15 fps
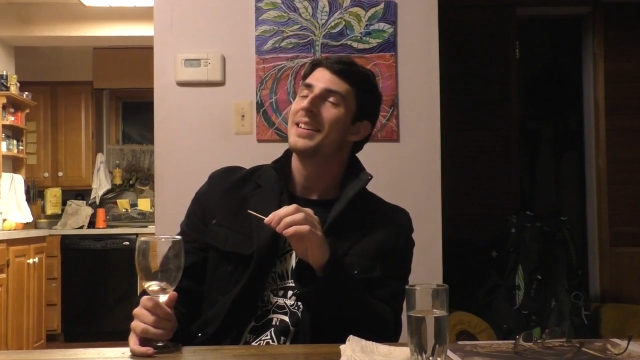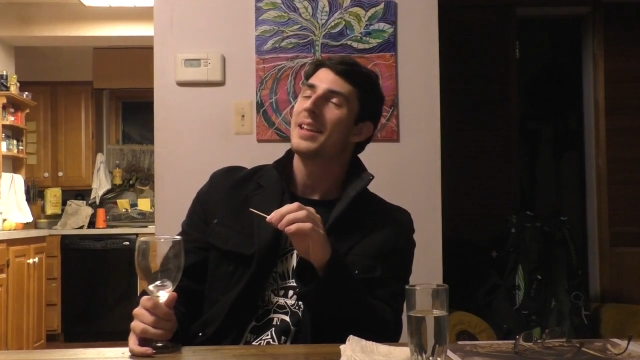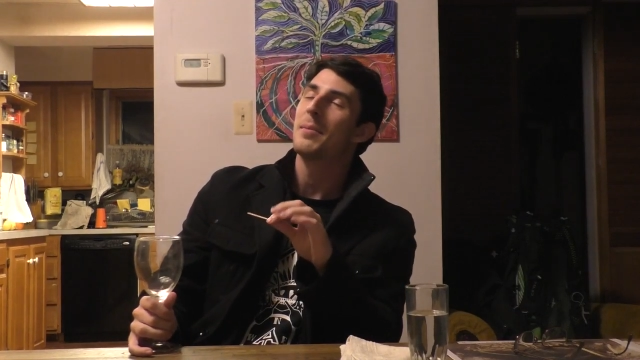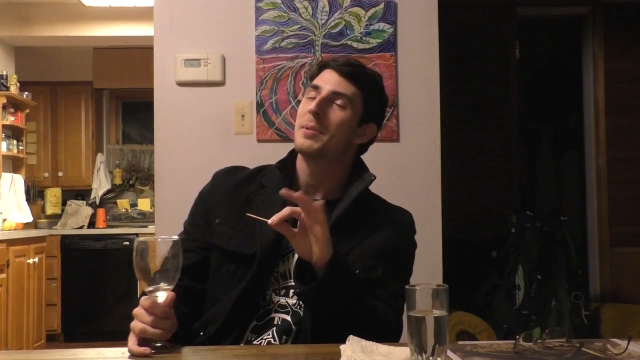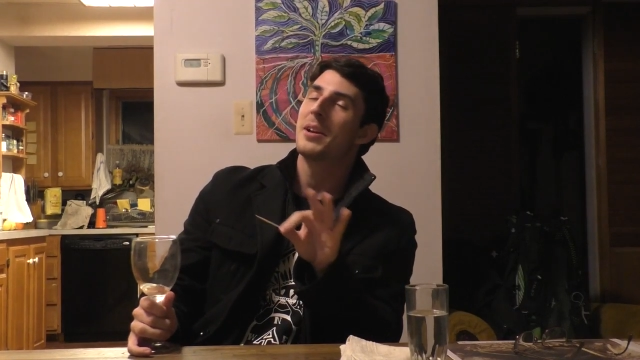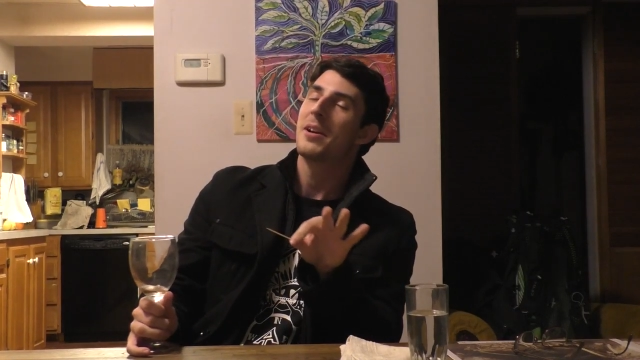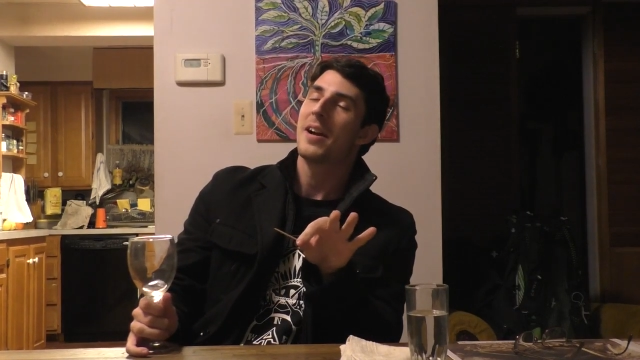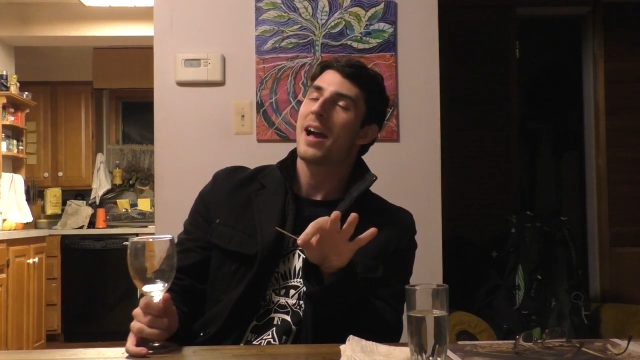
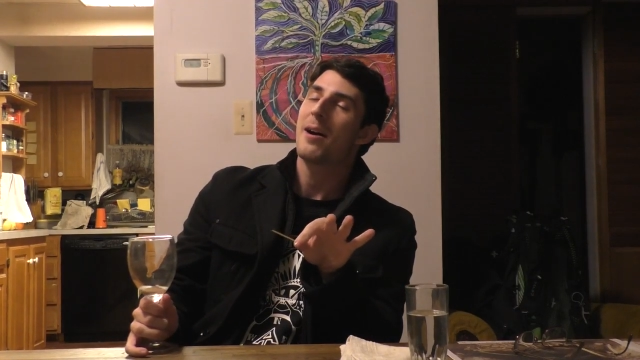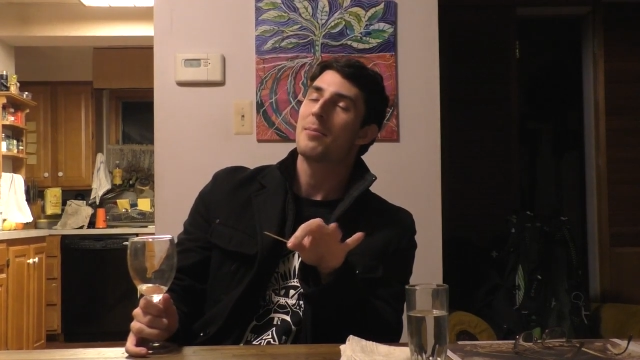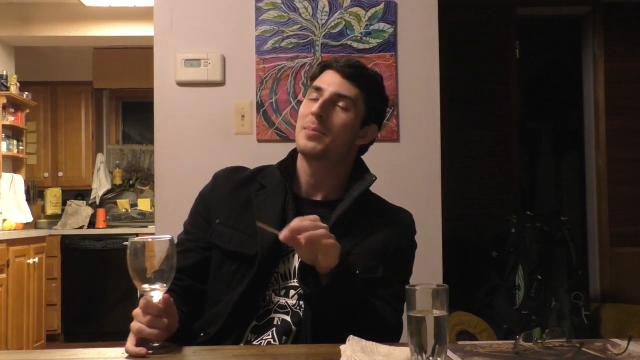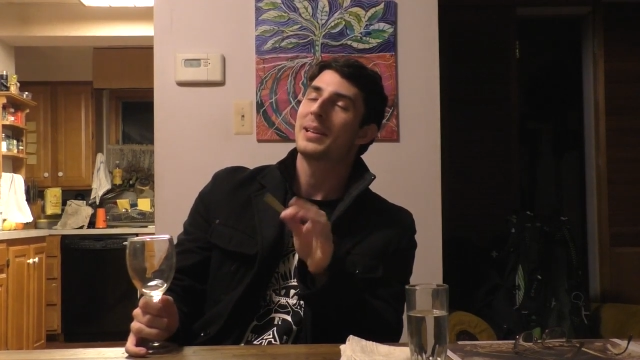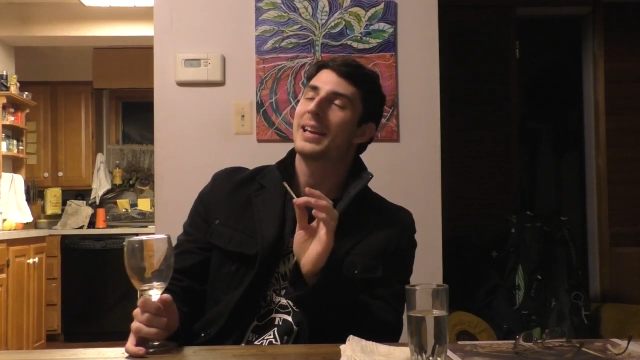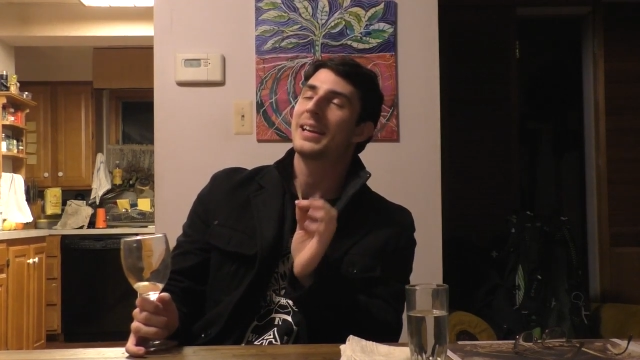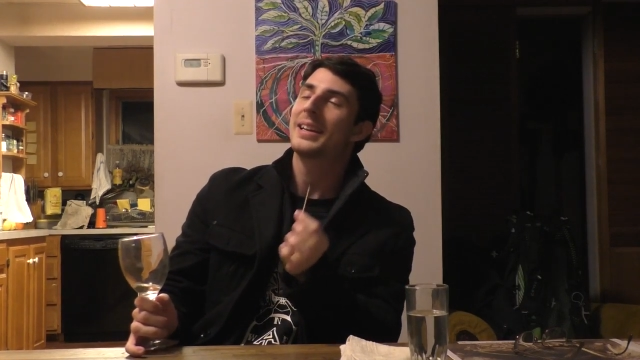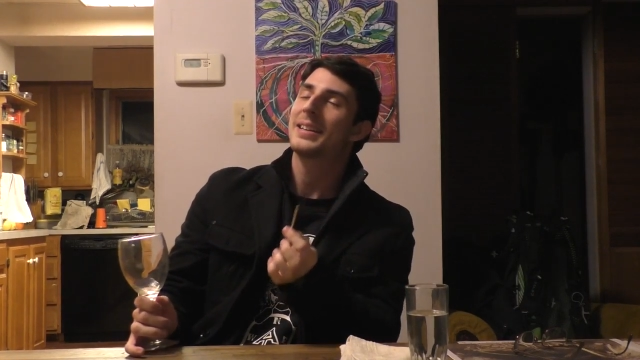That'd be
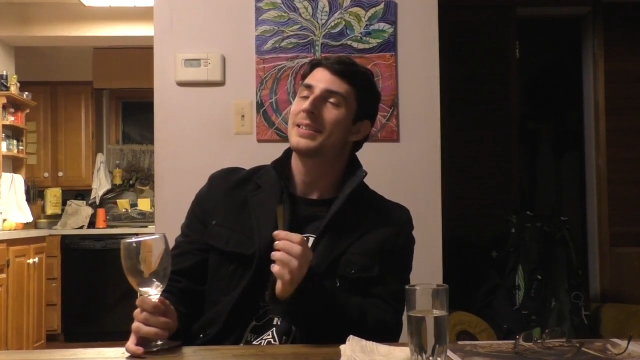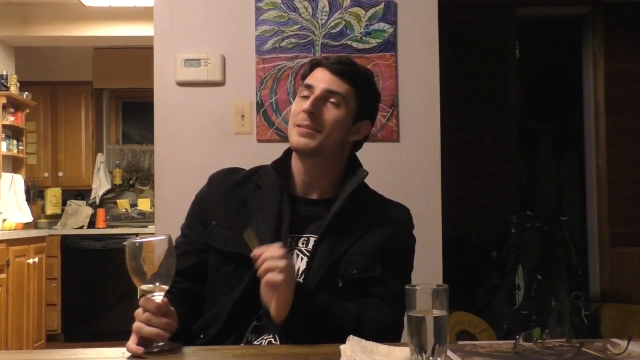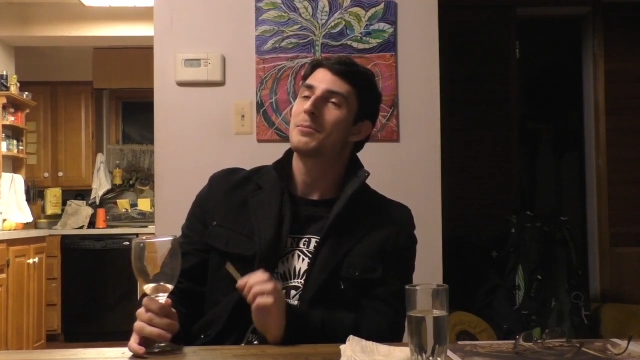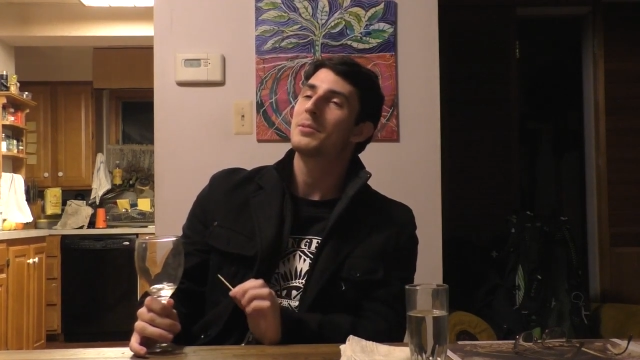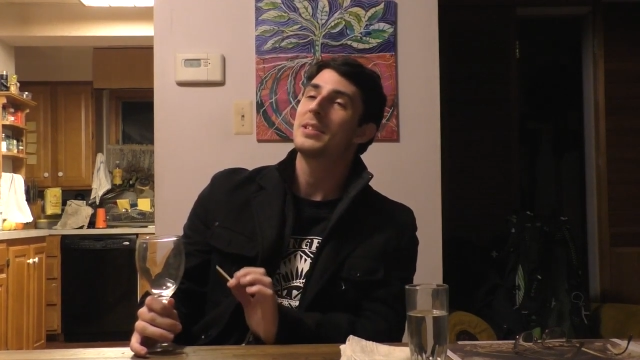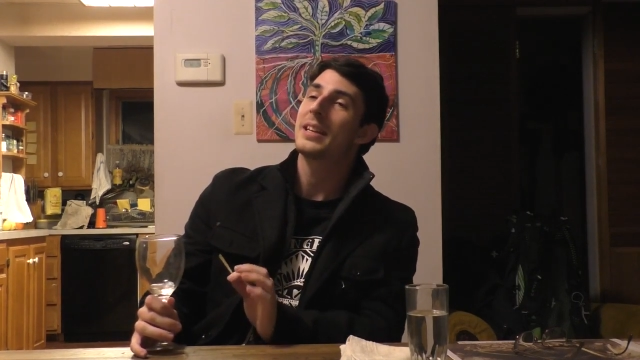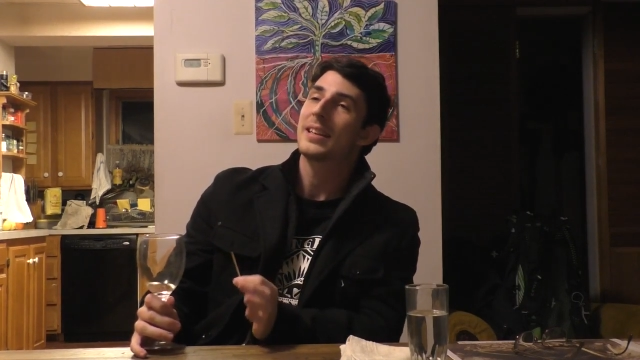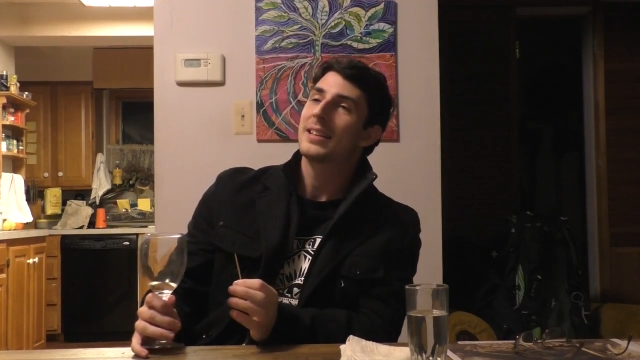outplayed. It's
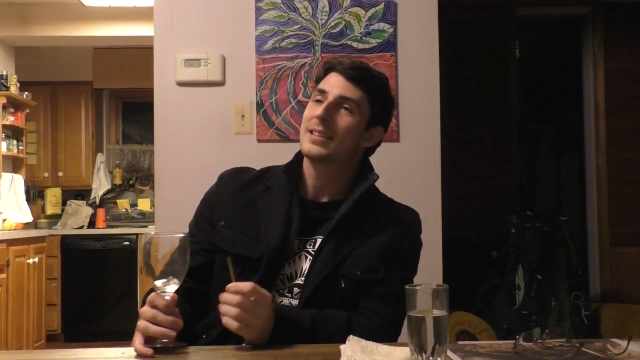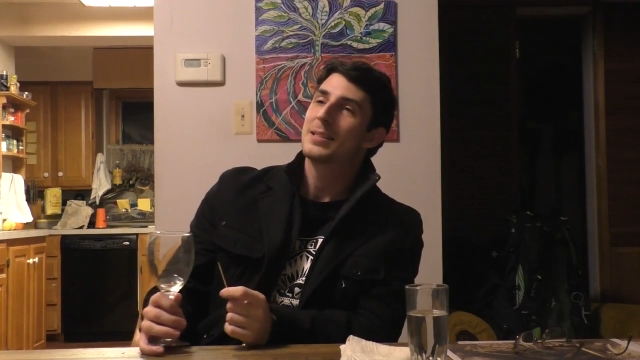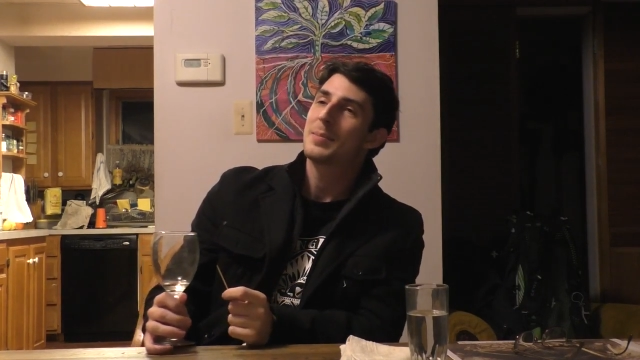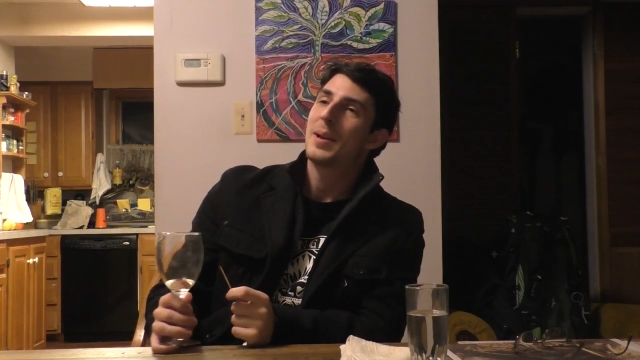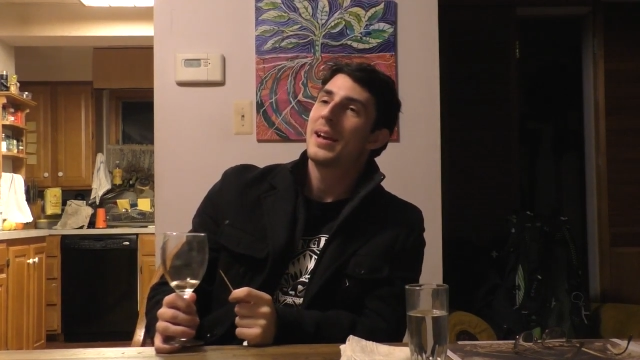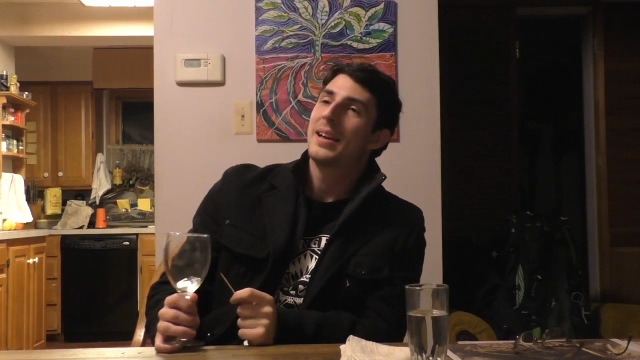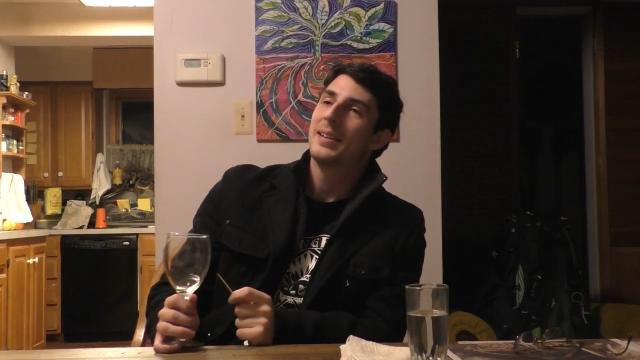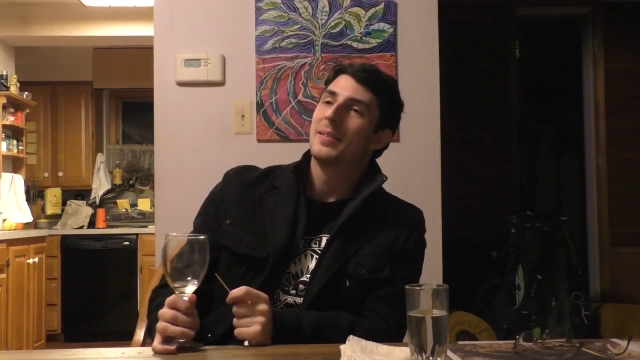ridiculous,
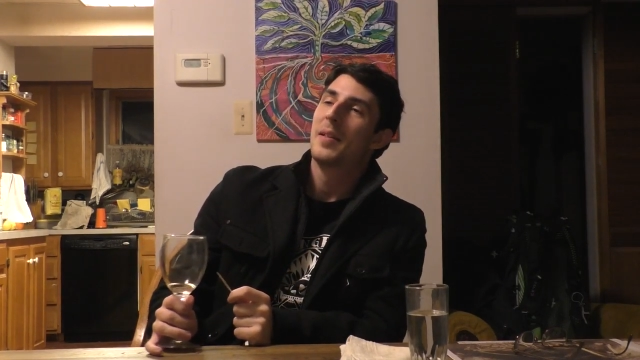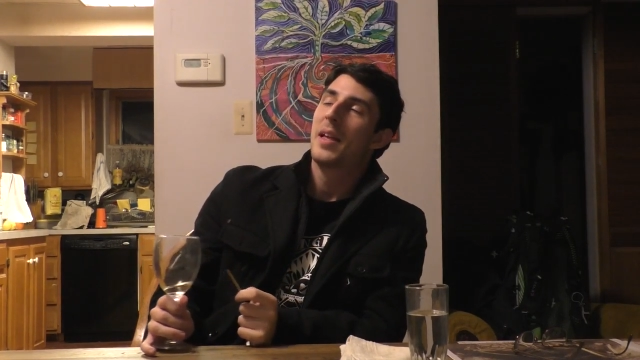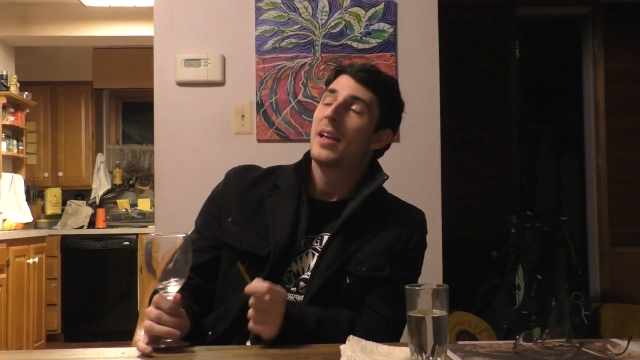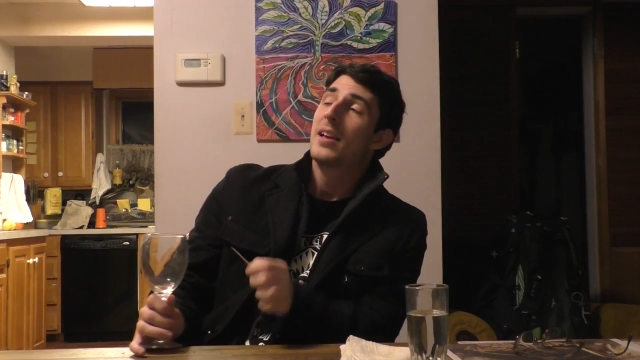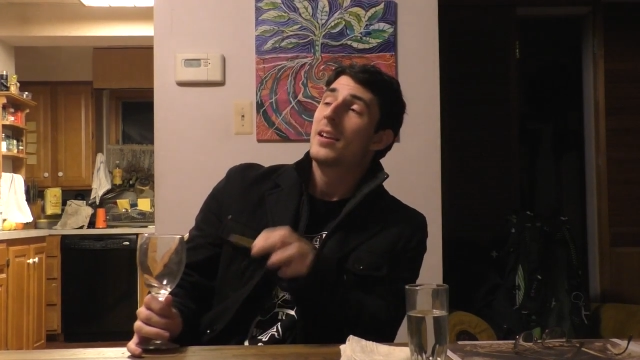mate